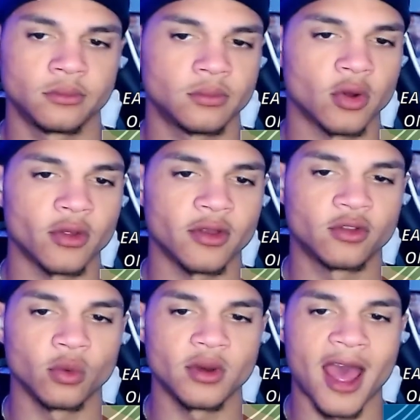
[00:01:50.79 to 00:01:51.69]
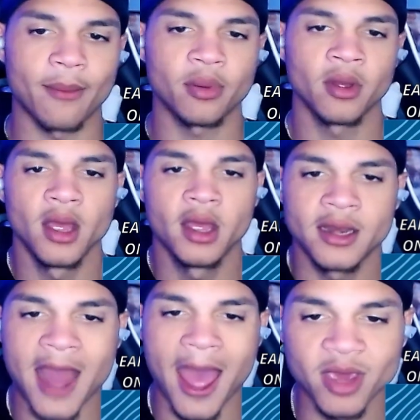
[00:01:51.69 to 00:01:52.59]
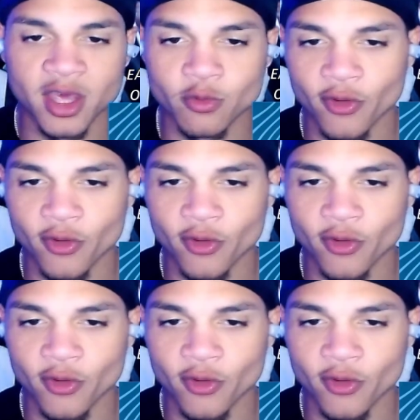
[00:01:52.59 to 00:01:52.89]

Bro, this dude Nap Napkin